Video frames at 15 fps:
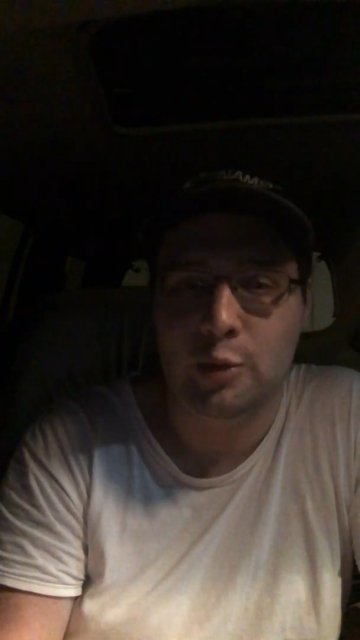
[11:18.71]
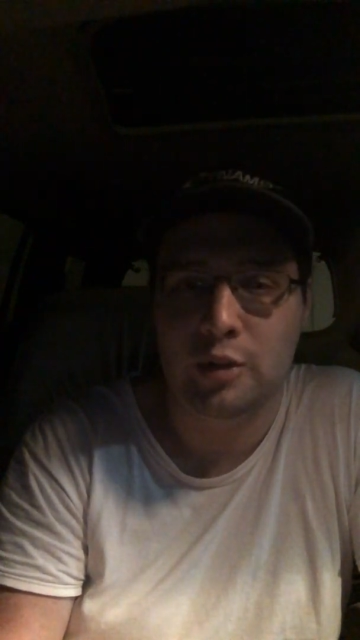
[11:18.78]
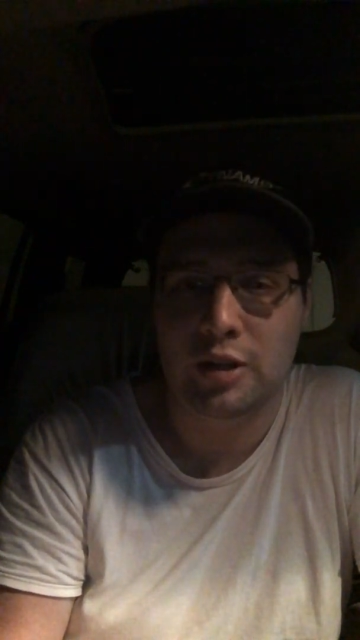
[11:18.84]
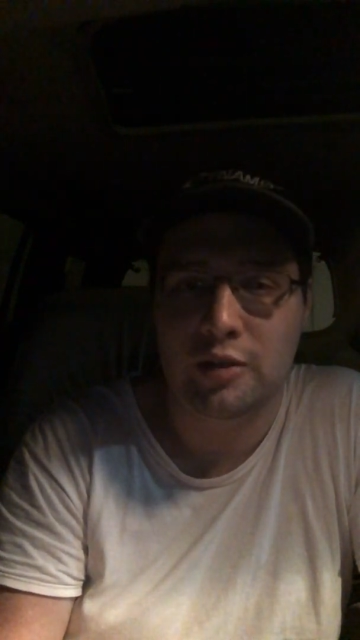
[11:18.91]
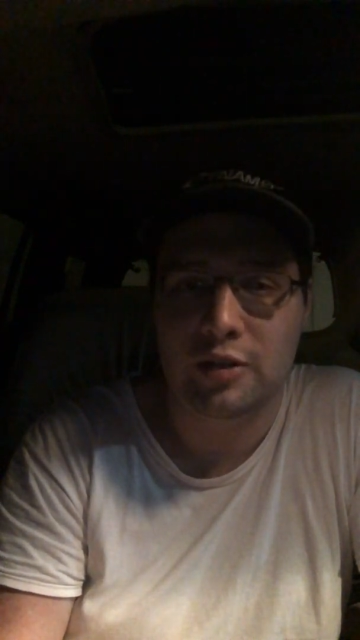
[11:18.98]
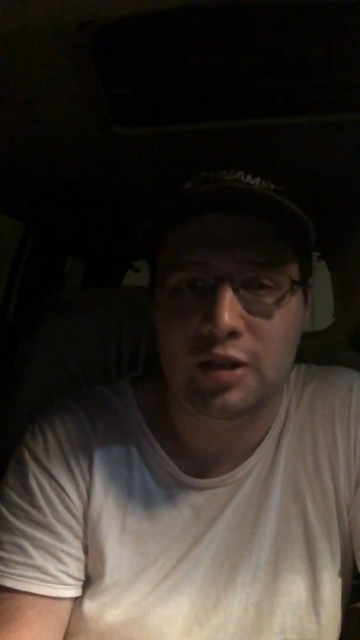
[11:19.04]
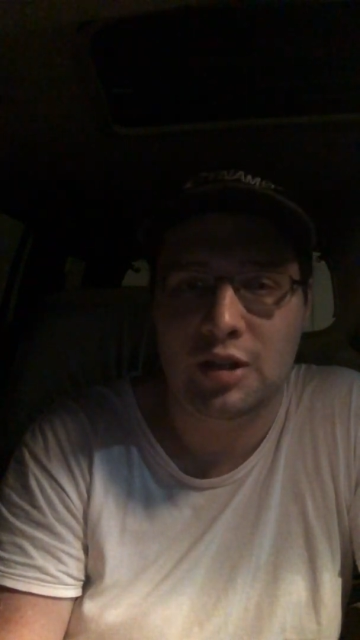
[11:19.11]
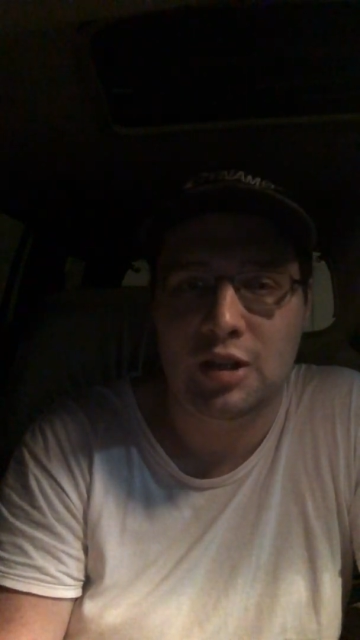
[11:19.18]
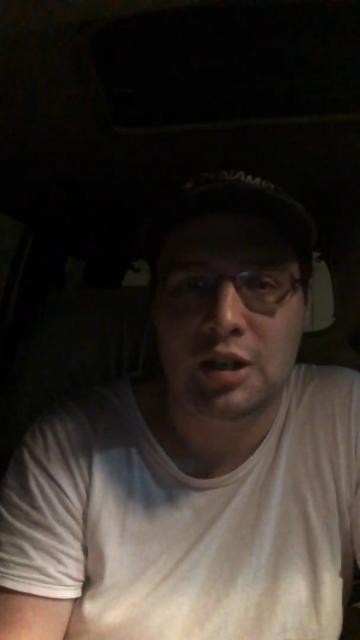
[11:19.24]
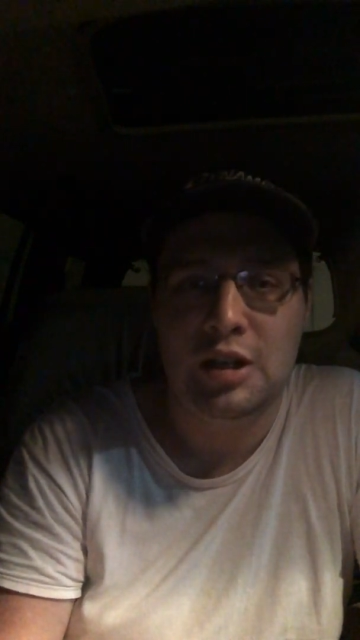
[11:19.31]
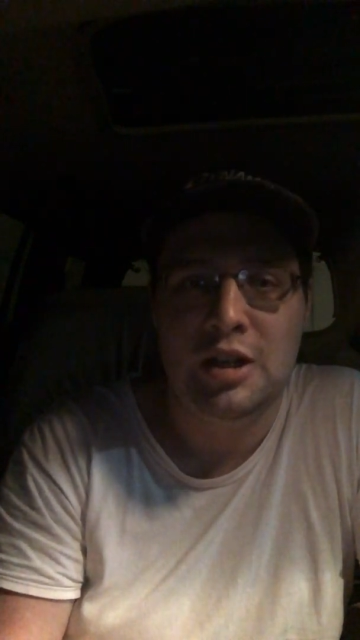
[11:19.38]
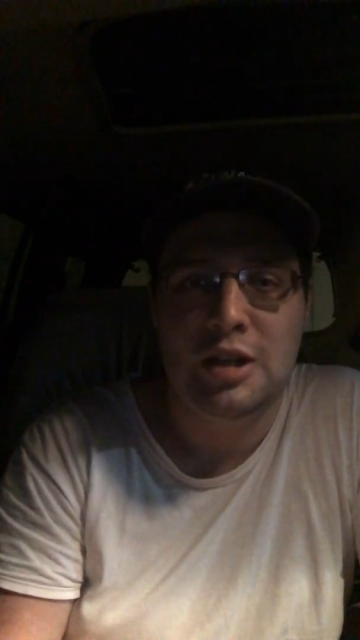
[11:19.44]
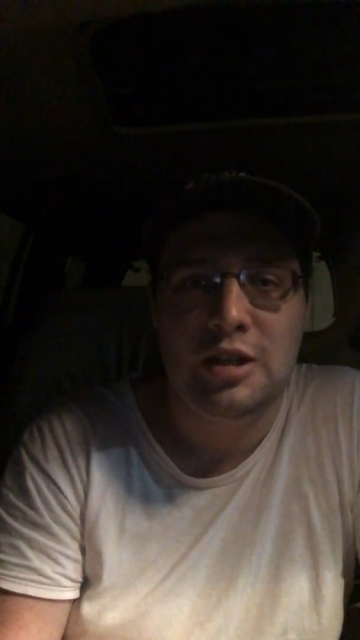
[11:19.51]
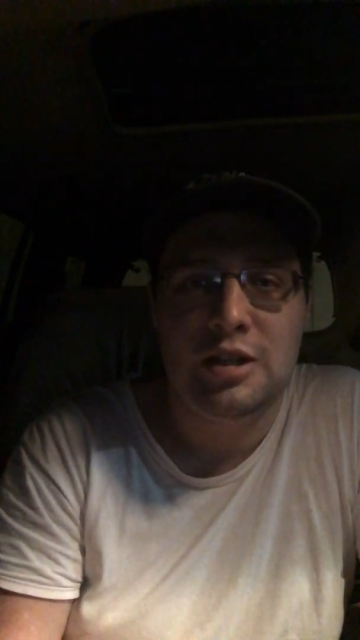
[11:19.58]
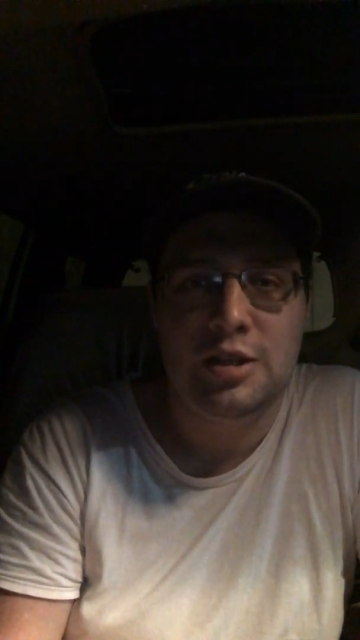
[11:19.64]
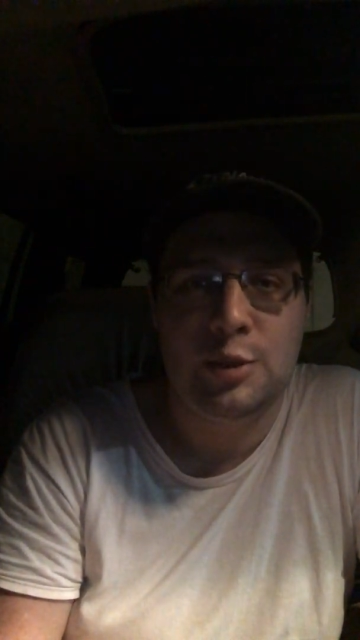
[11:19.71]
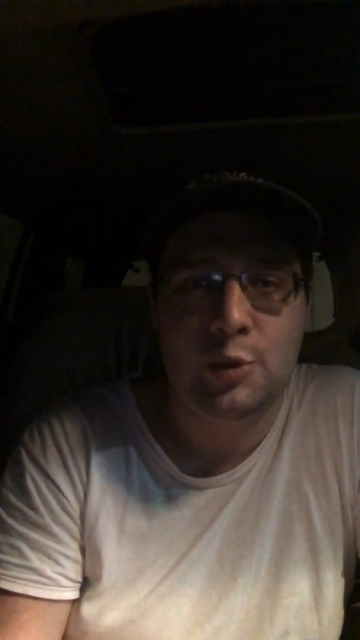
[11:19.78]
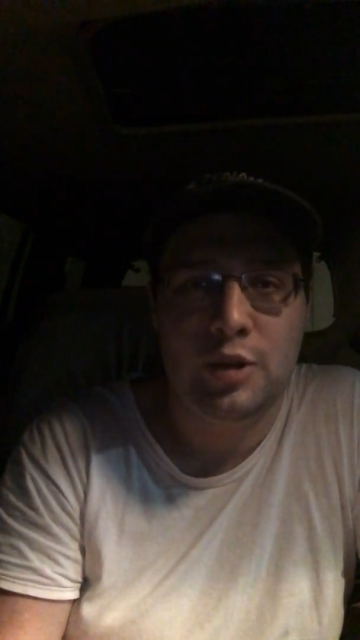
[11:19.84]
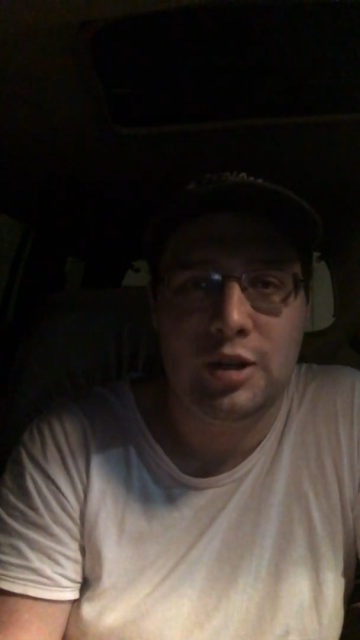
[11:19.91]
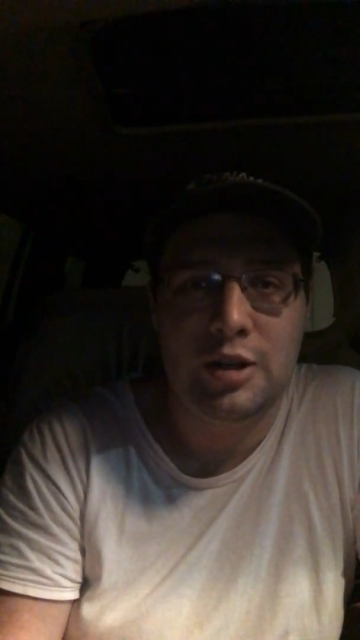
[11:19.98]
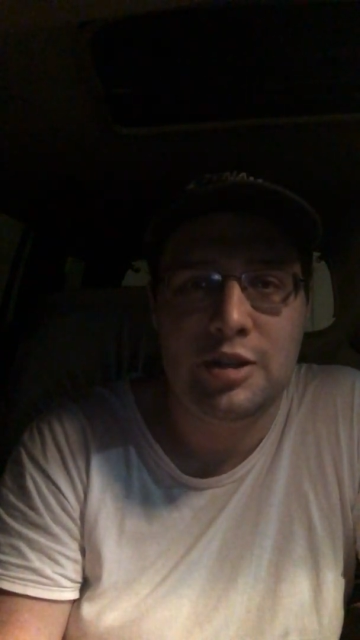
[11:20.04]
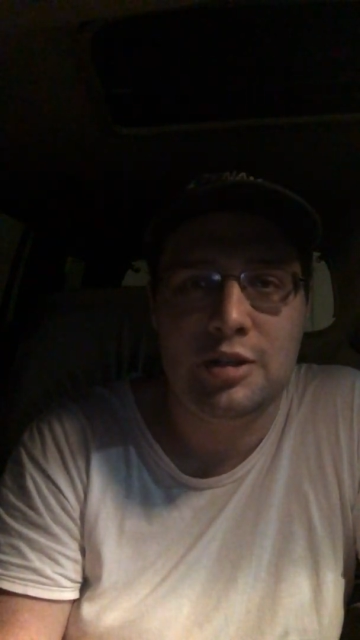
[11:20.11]
whatever, to
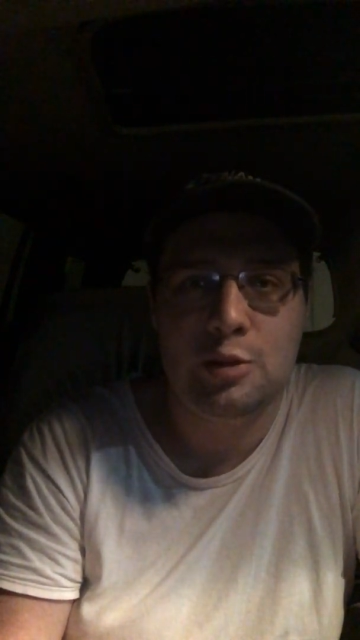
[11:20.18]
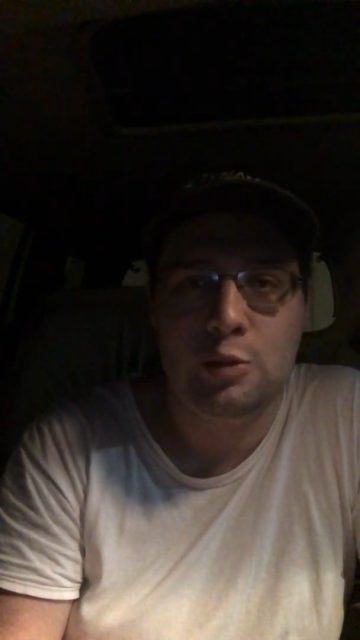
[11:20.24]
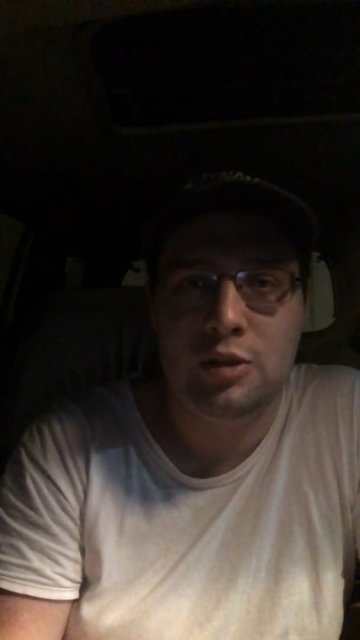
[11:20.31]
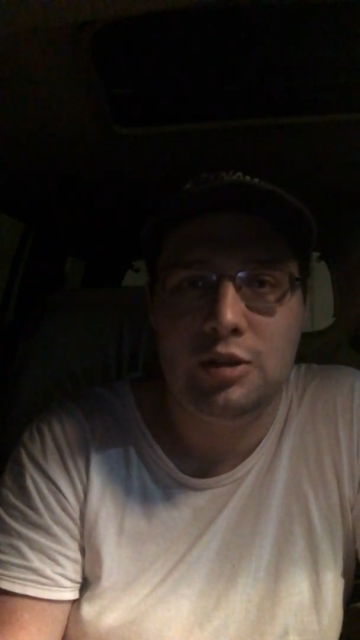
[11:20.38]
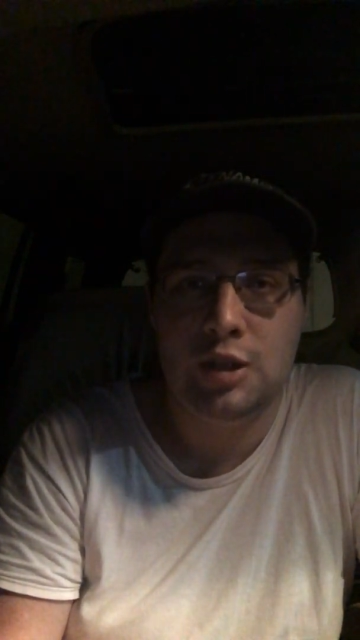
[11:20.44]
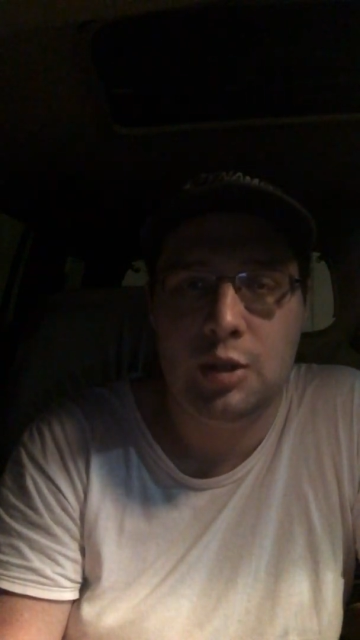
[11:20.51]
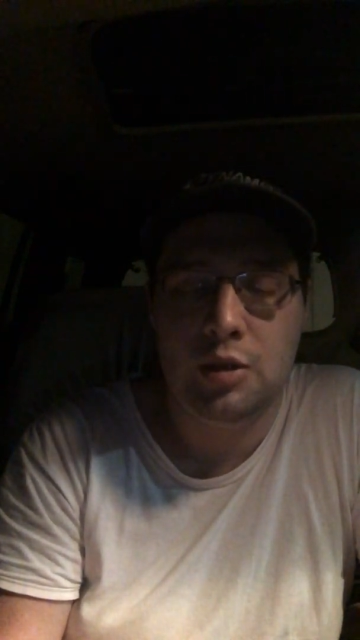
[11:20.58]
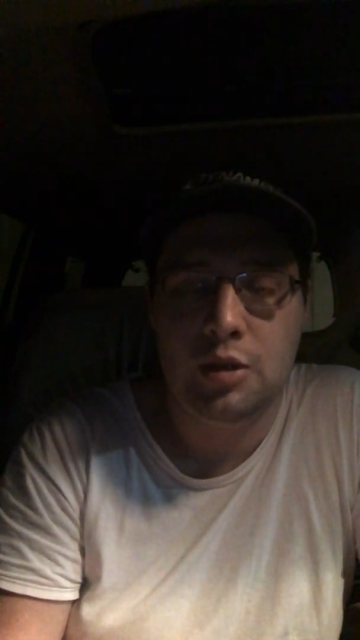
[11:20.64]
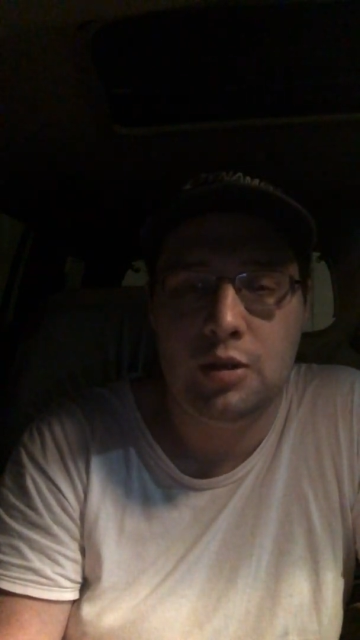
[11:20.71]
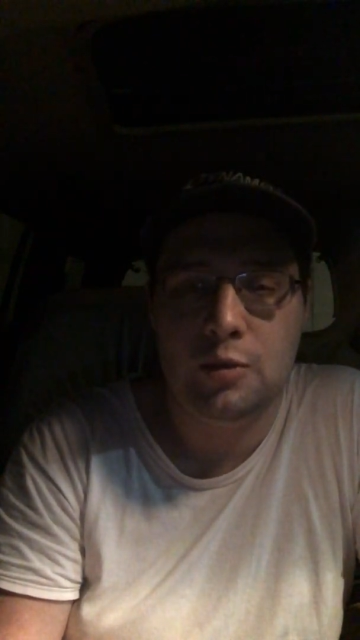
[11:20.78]
where it's only